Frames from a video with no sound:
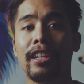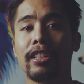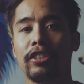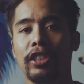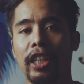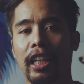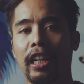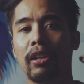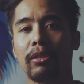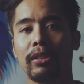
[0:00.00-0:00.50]

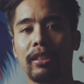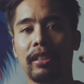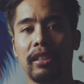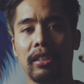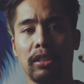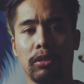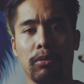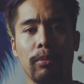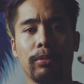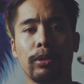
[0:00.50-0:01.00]
Check out the
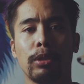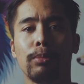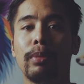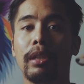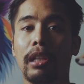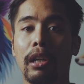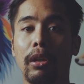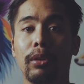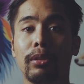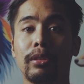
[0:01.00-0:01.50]
description
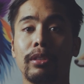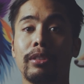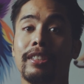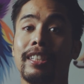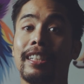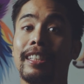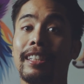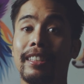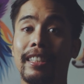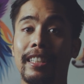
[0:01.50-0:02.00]
below to
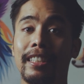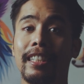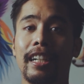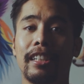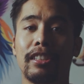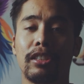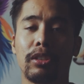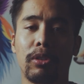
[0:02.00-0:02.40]
see the detailed